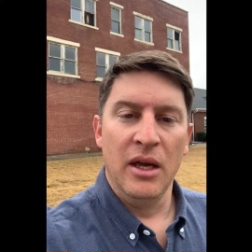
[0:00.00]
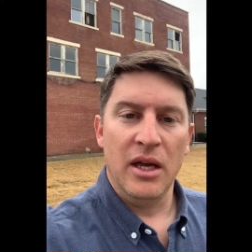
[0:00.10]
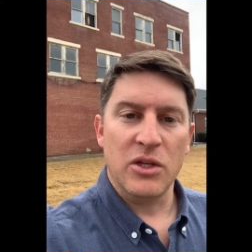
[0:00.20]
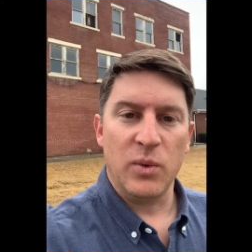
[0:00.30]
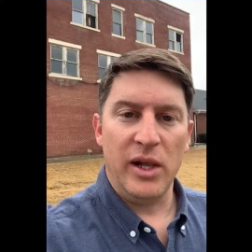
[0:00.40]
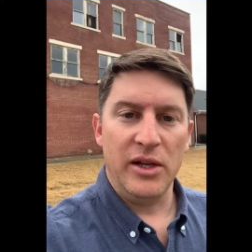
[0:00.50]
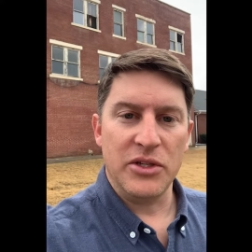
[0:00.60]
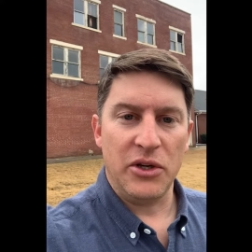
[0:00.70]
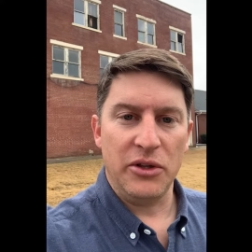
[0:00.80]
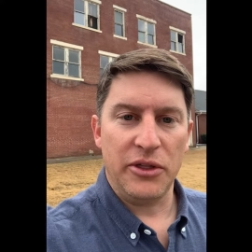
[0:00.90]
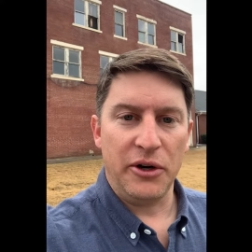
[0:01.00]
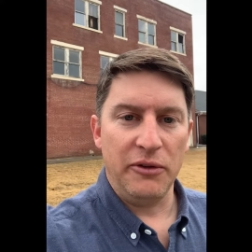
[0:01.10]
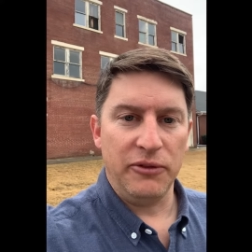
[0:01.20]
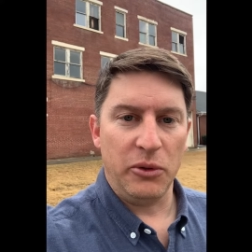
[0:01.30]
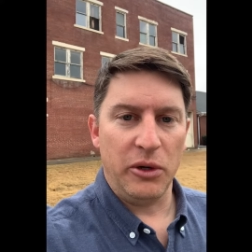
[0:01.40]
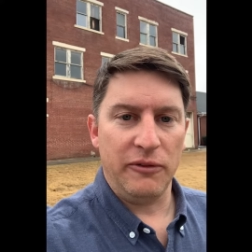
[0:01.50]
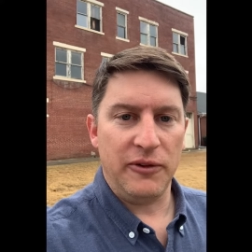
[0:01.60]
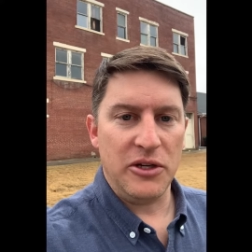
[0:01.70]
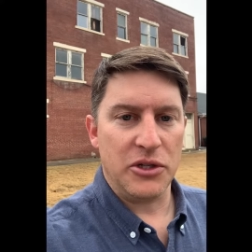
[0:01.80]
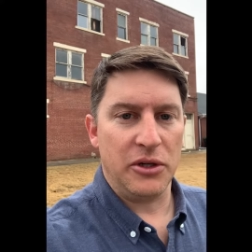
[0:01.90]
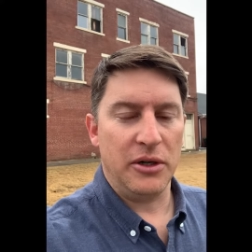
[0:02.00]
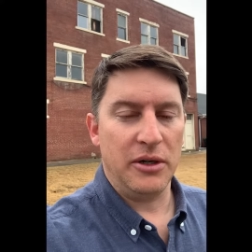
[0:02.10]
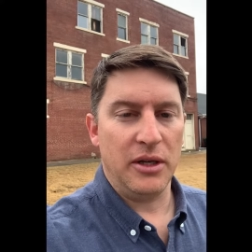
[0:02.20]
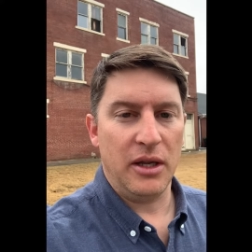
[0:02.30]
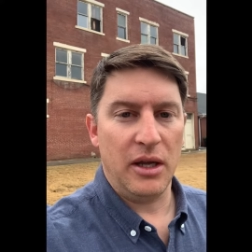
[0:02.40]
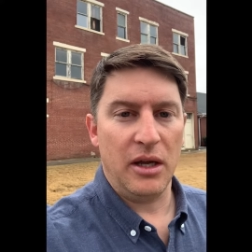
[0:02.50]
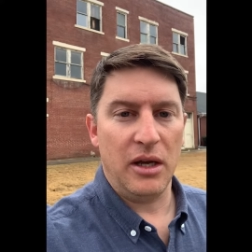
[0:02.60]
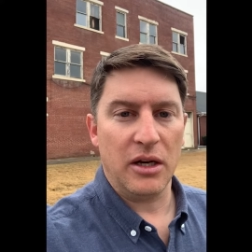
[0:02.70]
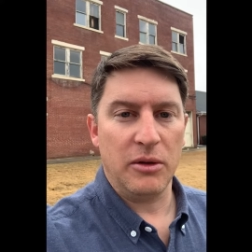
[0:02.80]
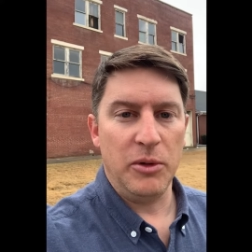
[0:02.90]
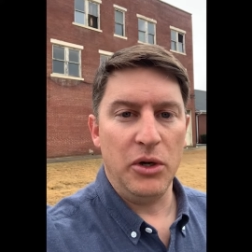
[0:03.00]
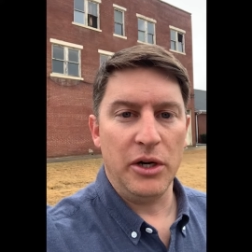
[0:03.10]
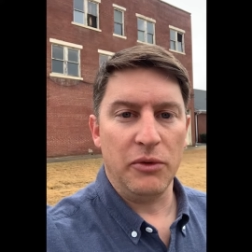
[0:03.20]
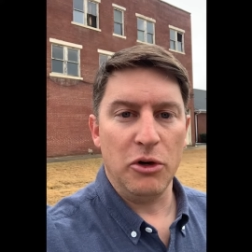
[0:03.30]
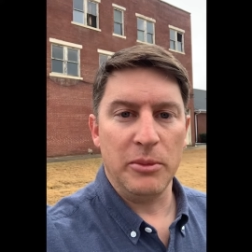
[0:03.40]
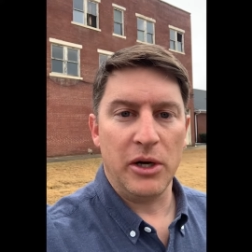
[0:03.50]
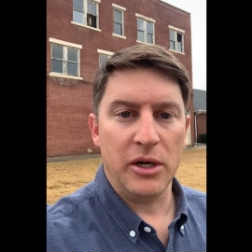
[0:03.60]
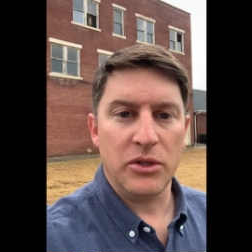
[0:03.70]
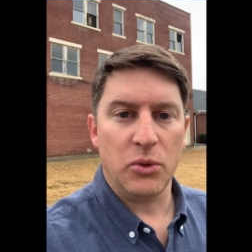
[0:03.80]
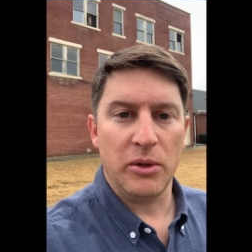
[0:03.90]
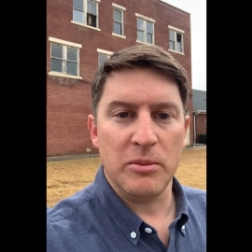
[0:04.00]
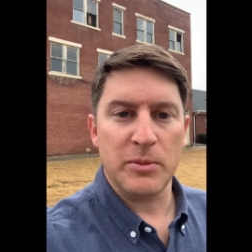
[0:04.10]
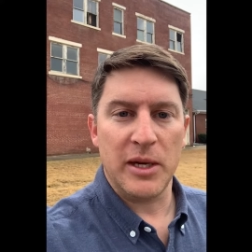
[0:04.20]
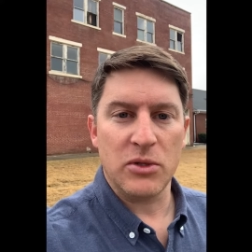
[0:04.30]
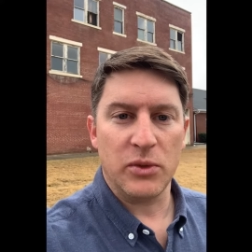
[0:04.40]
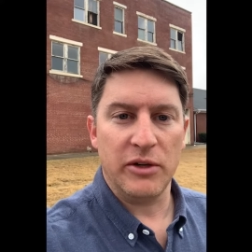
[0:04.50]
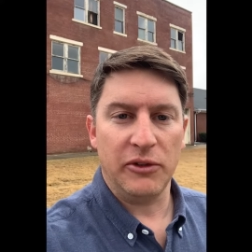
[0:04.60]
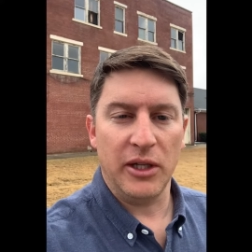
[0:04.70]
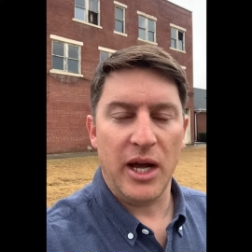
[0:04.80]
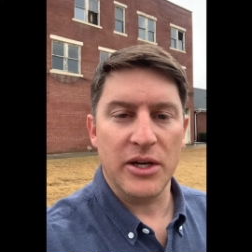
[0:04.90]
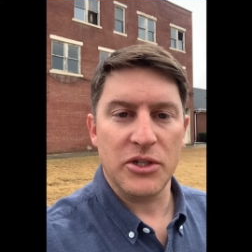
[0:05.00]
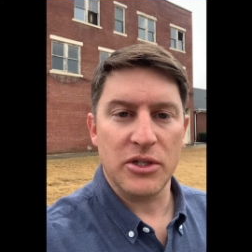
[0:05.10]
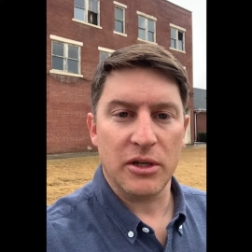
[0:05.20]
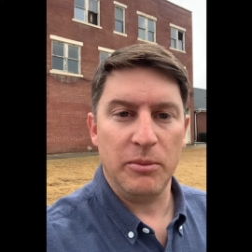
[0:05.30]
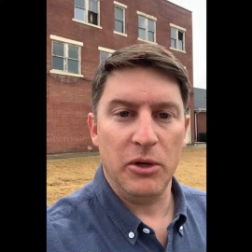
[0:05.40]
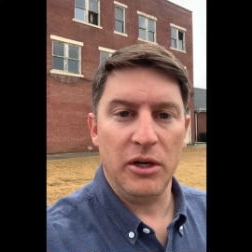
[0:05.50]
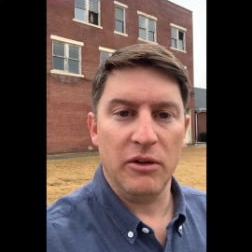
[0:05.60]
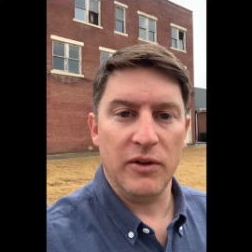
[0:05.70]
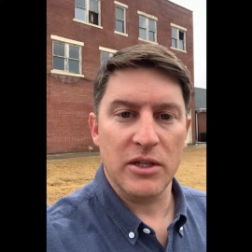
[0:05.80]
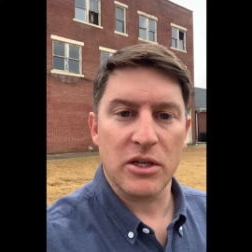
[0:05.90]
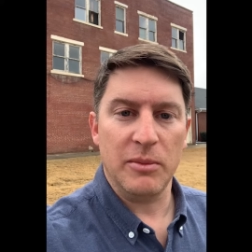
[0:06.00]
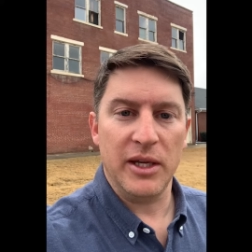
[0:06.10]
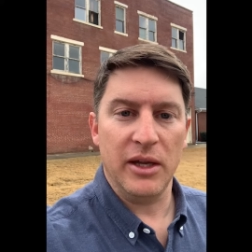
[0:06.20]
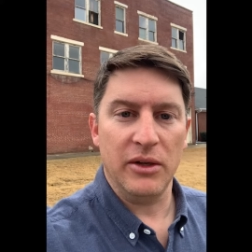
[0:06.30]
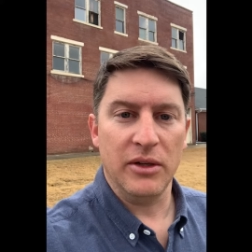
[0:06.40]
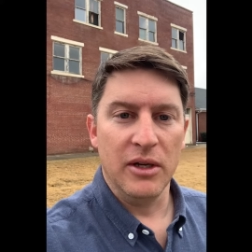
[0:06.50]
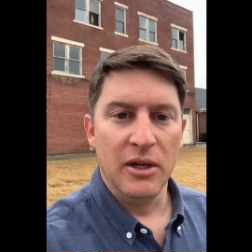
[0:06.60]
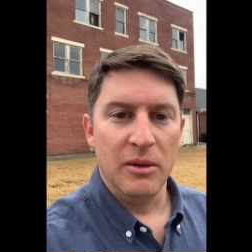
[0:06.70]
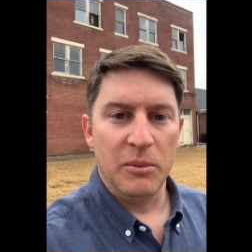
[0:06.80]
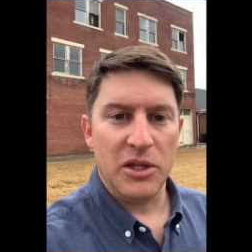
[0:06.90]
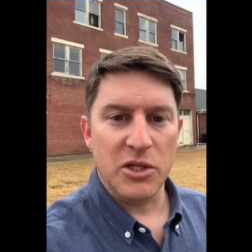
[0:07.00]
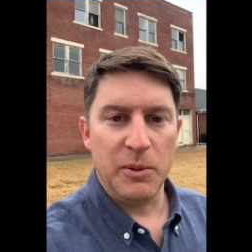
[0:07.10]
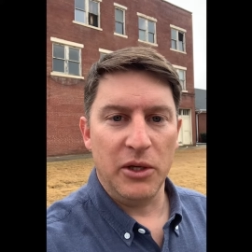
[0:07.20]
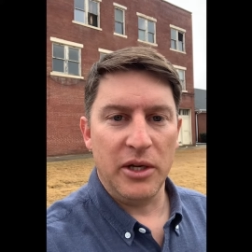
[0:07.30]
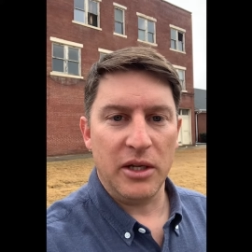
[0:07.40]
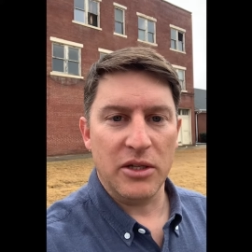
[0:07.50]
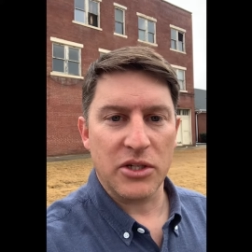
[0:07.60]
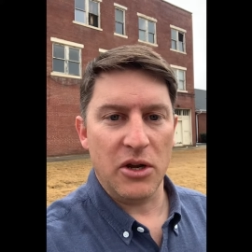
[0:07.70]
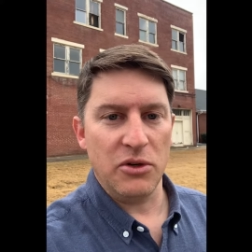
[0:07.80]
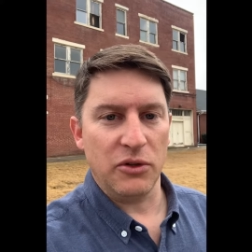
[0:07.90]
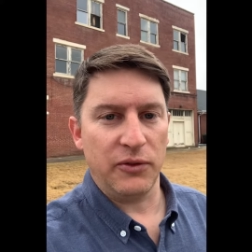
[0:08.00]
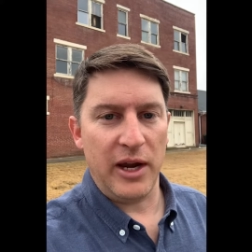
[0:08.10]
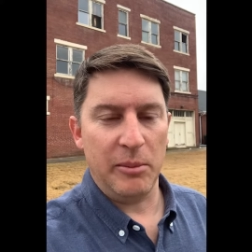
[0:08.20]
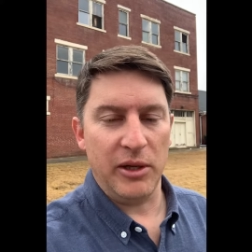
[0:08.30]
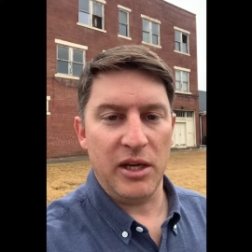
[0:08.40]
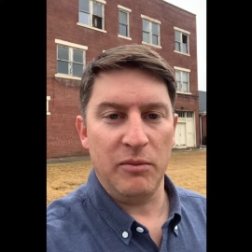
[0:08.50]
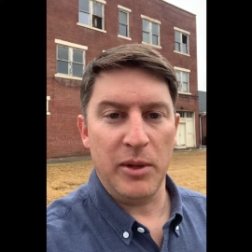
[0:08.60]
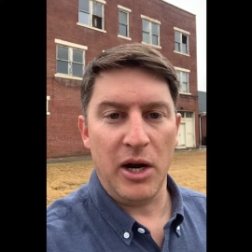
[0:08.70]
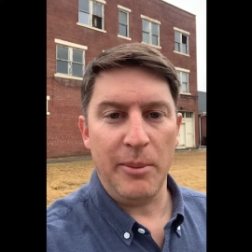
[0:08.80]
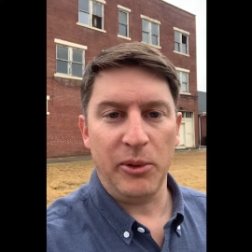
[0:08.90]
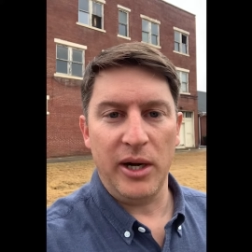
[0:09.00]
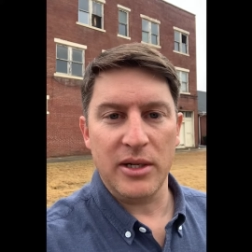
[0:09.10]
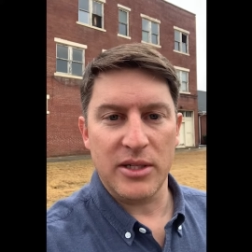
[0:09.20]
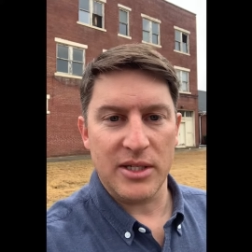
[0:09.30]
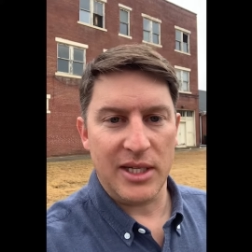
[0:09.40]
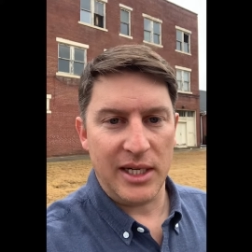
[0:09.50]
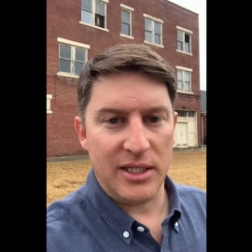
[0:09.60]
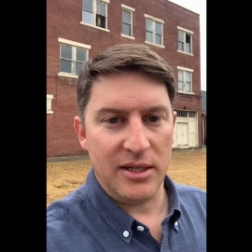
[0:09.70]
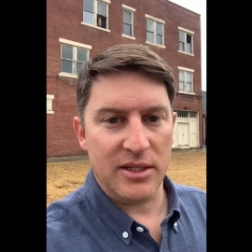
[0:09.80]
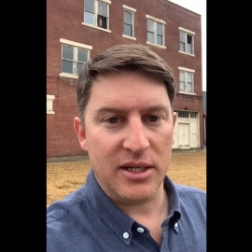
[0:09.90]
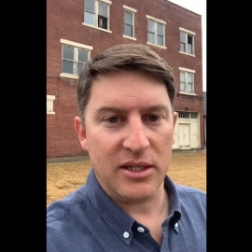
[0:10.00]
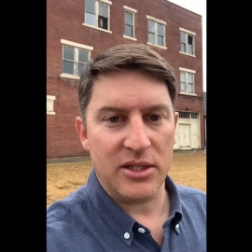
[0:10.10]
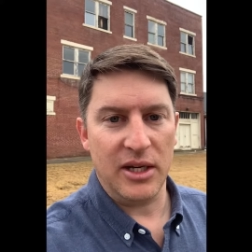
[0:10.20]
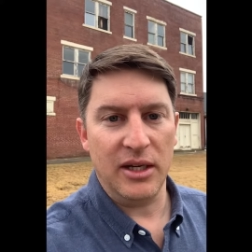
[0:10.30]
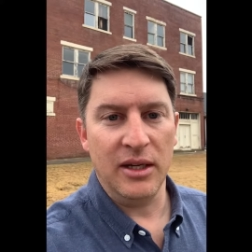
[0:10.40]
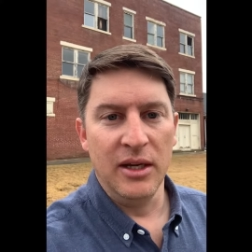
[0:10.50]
as well as on the third floor it featured uh, a community room and auditorium space where different lodges and community events could be held. But this building and the Sconiers family have been operating since 1916